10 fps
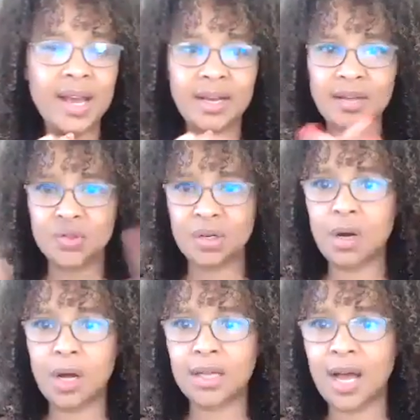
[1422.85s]
Because they're
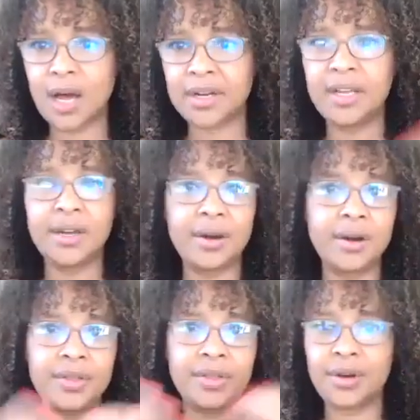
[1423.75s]
all on
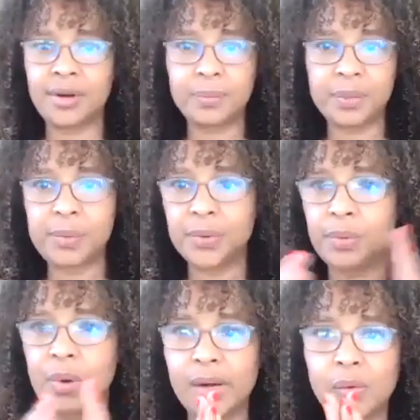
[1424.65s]
here. There are
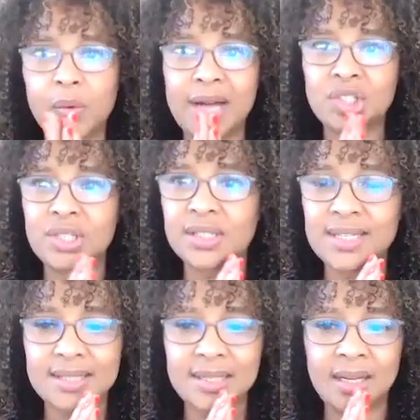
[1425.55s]
people watching,
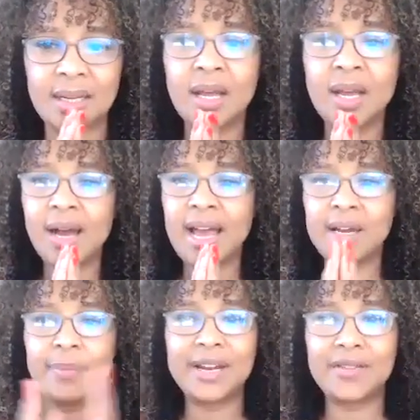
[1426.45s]
listening.
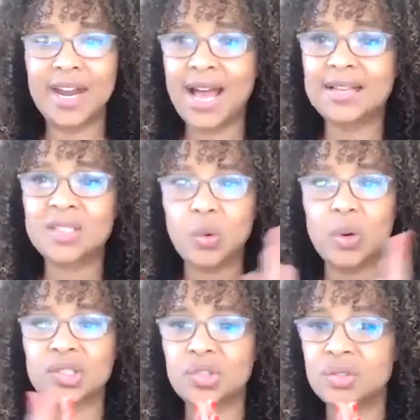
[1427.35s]
Anybody that has
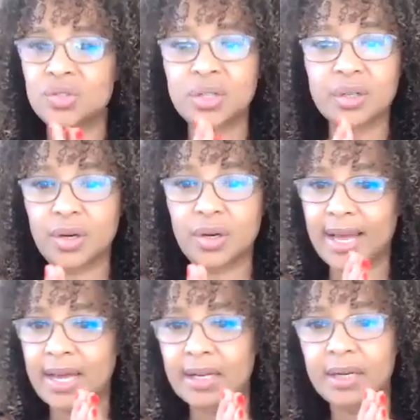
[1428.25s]
questions, you can go
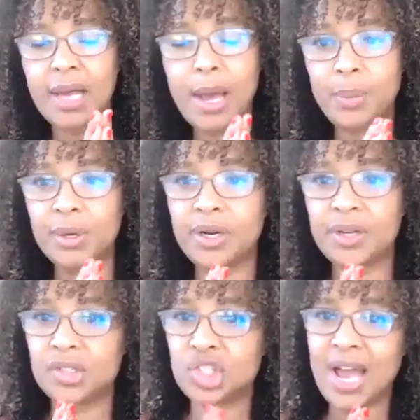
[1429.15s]
ahead and put it in the
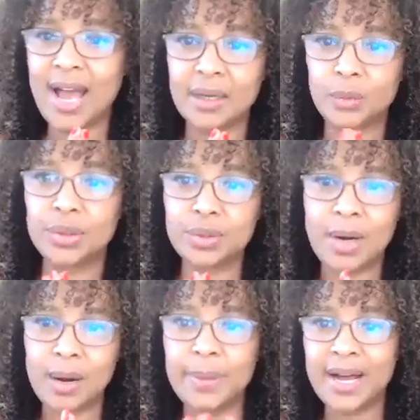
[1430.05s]
chat and we'll do
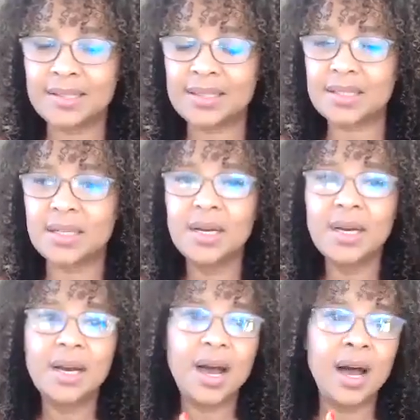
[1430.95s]
our best
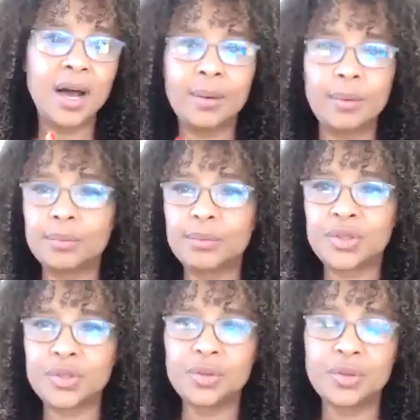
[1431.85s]

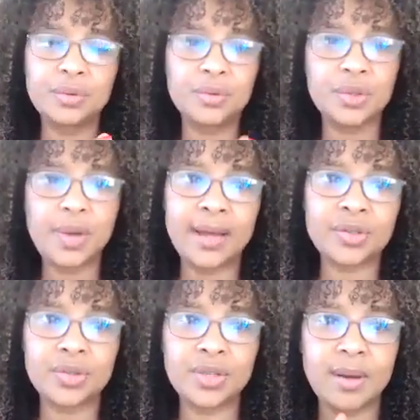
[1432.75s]
to
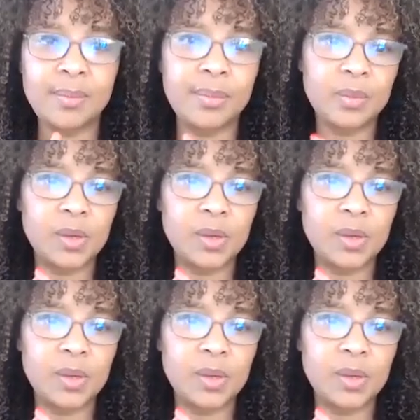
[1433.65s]
answer them.